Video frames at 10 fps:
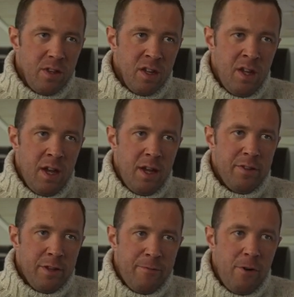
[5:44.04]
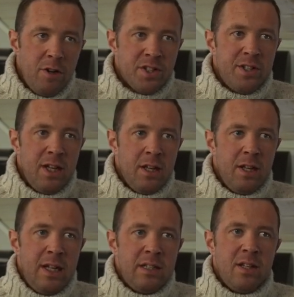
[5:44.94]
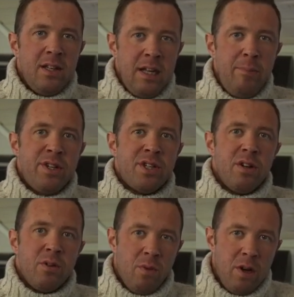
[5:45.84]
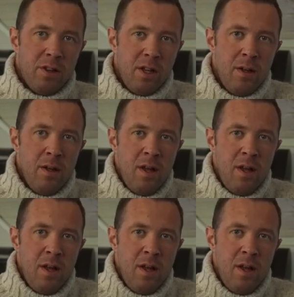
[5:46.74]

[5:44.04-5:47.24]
The first thing is image quality.